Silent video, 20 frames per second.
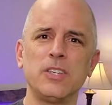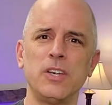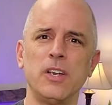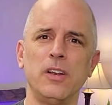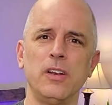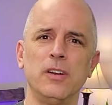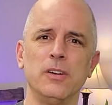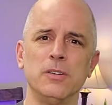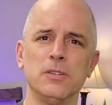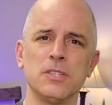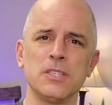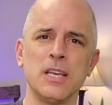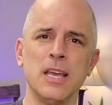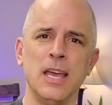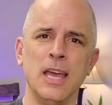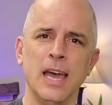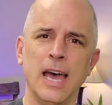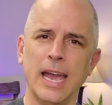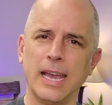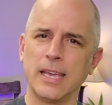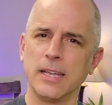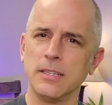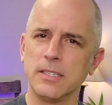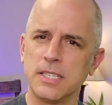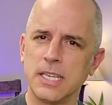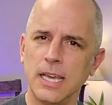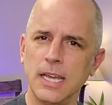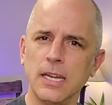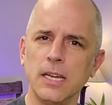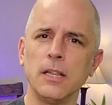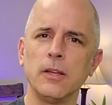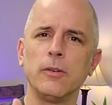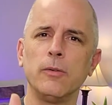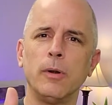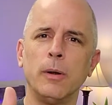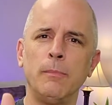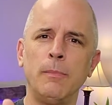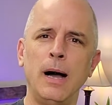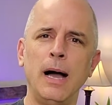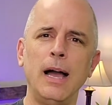years, I continually
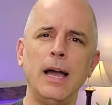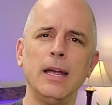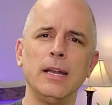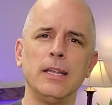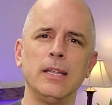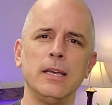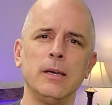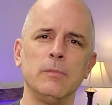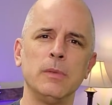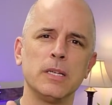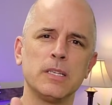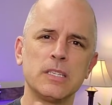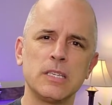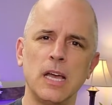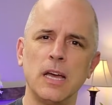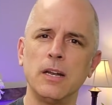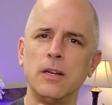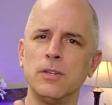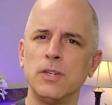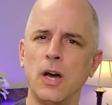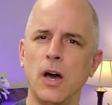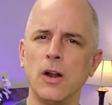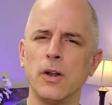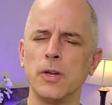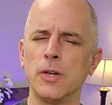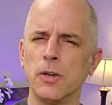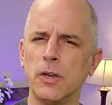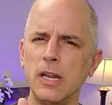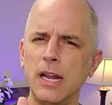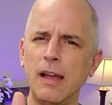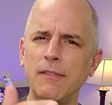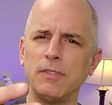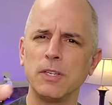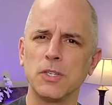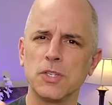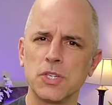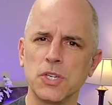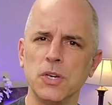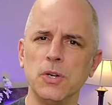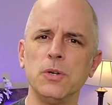remind them that son and daughter, you're going to have to
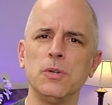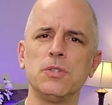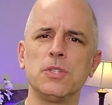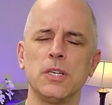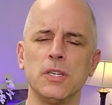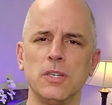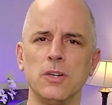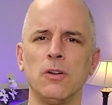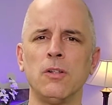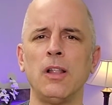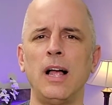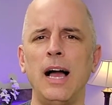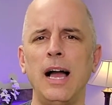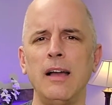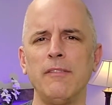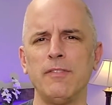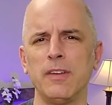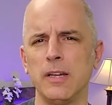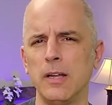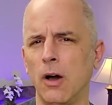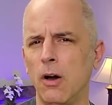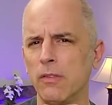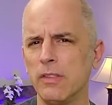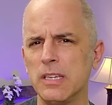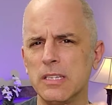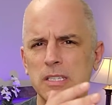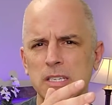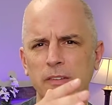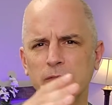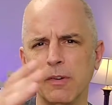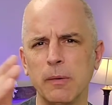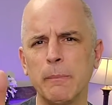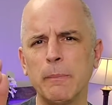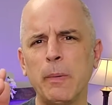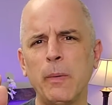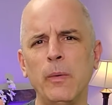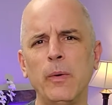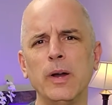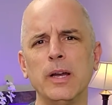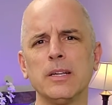choose in your life and all these different
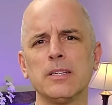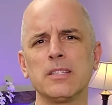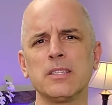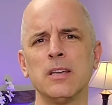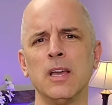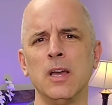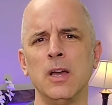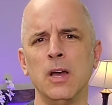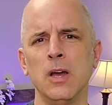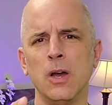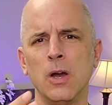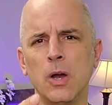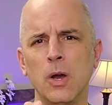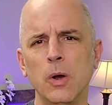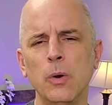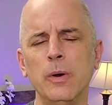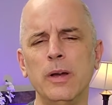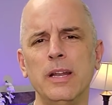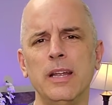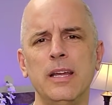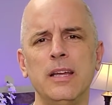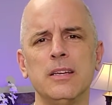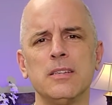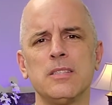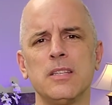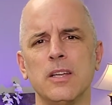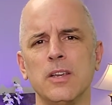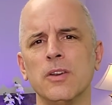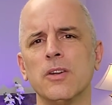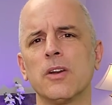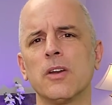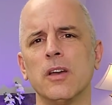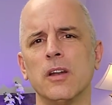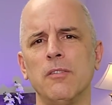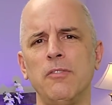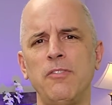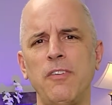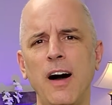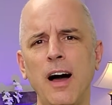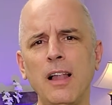points who it is that you're going to
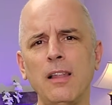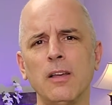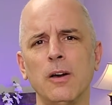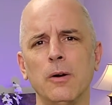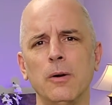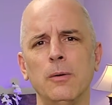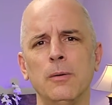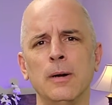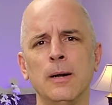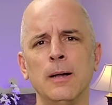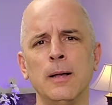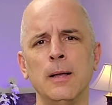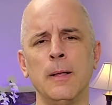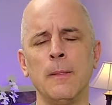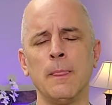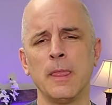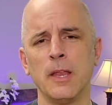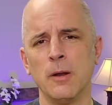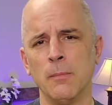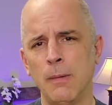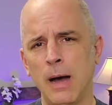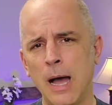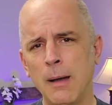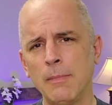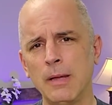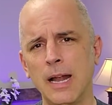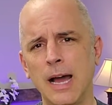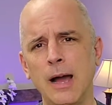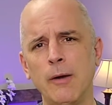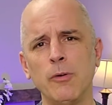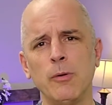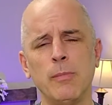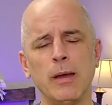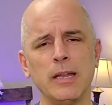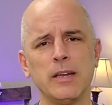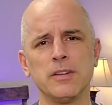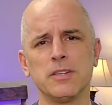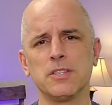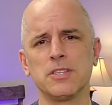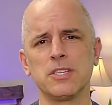follow. Your mom and I, we made
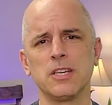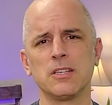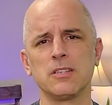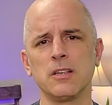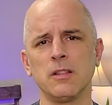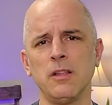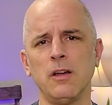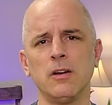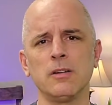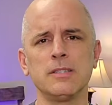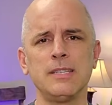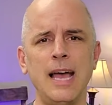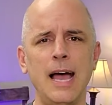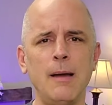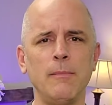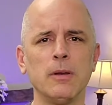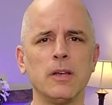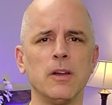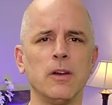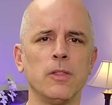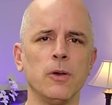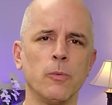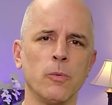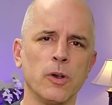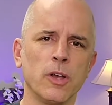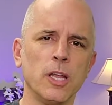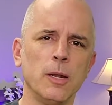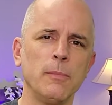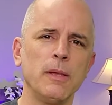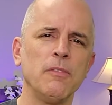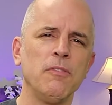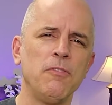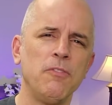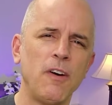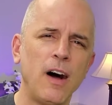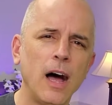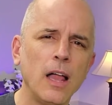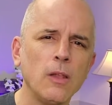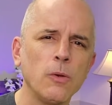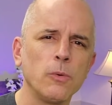a decision a long time ago that we're going to be
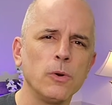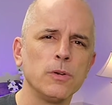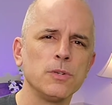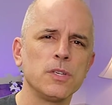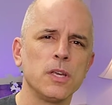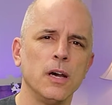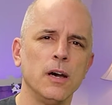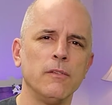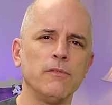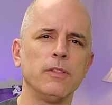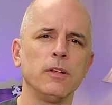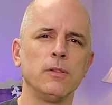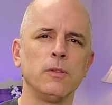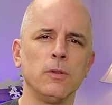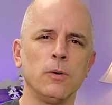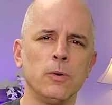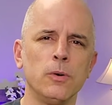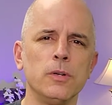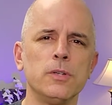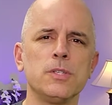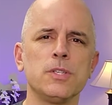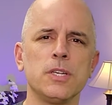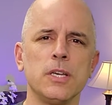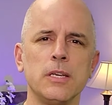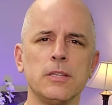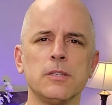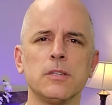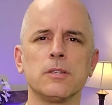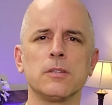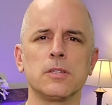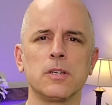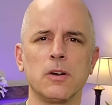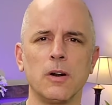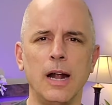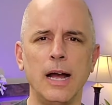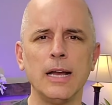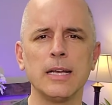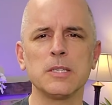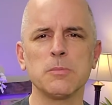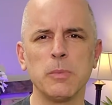followers of the Lord Jesus
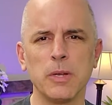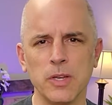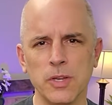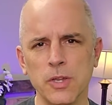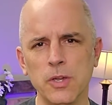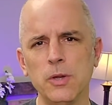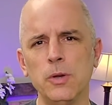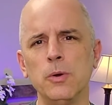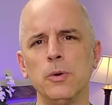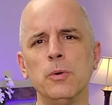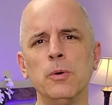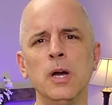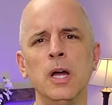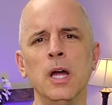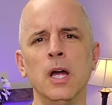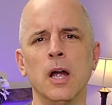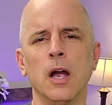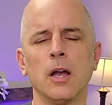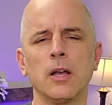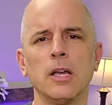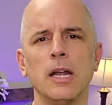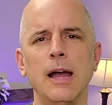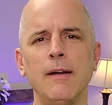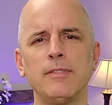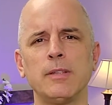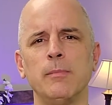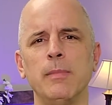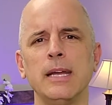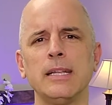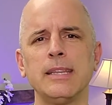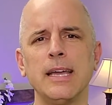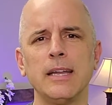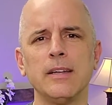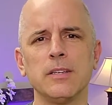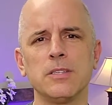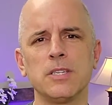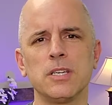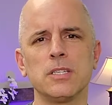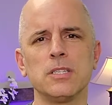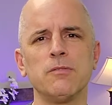Christ. But you are going to have to make that
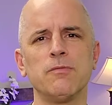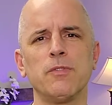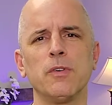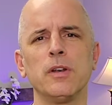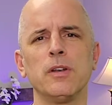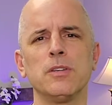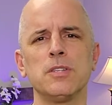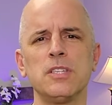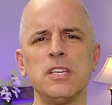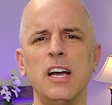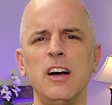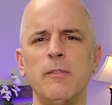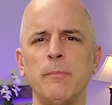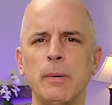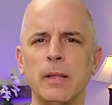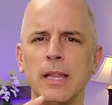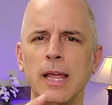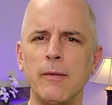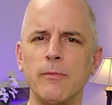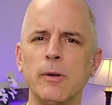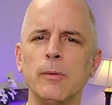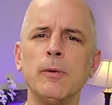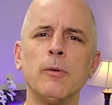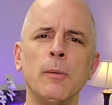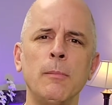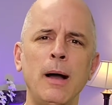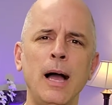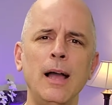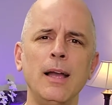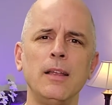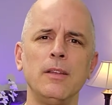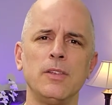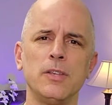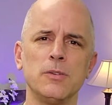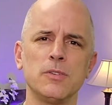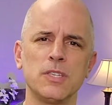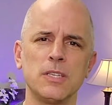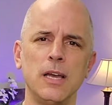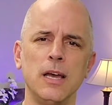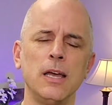decision for yourself. But let me remind you,
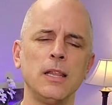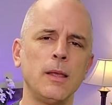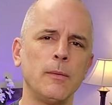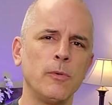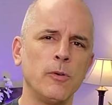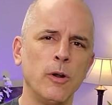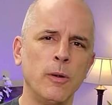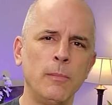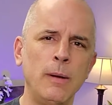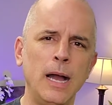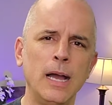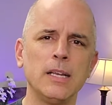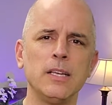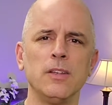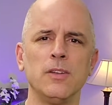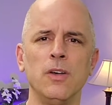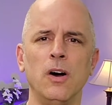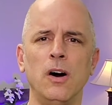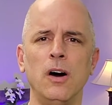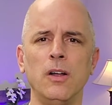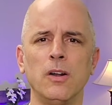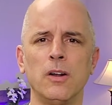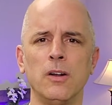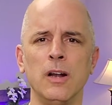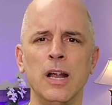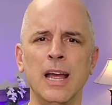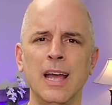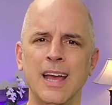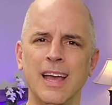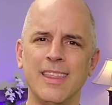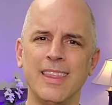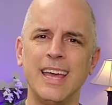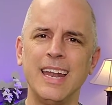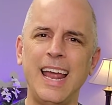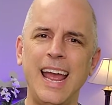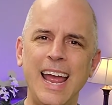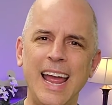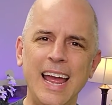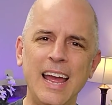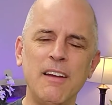son, let me remind you, daughter, that
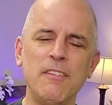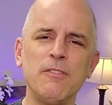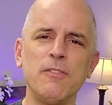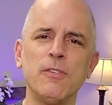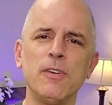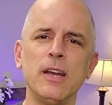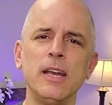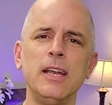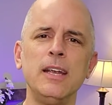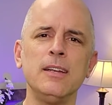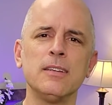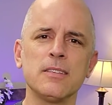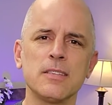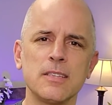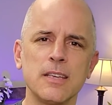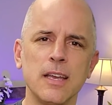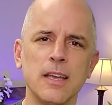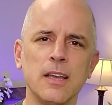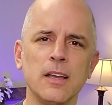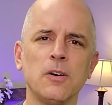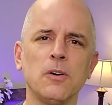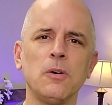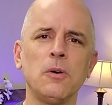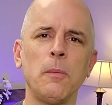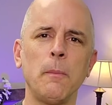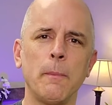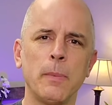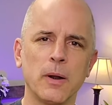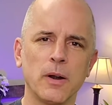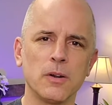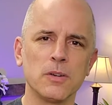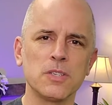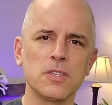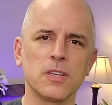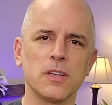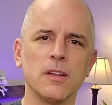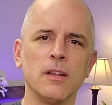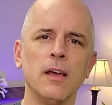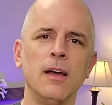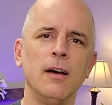every single
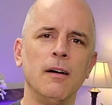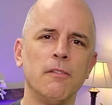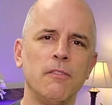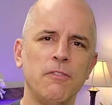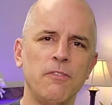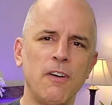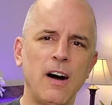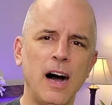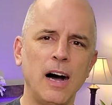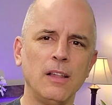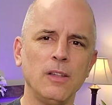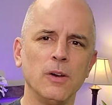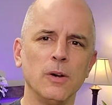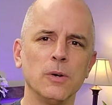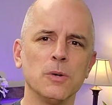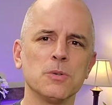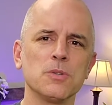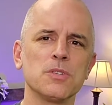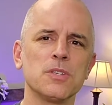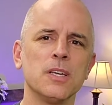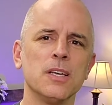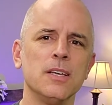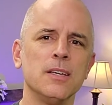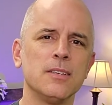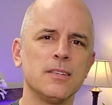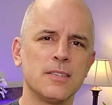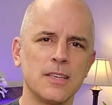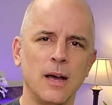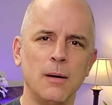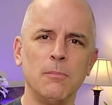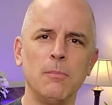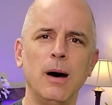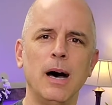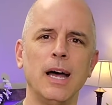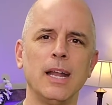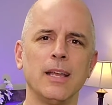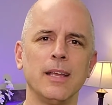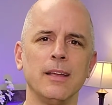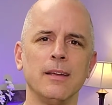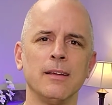person follows
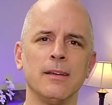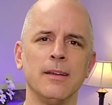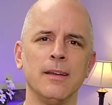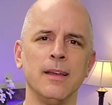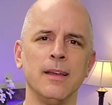somebody.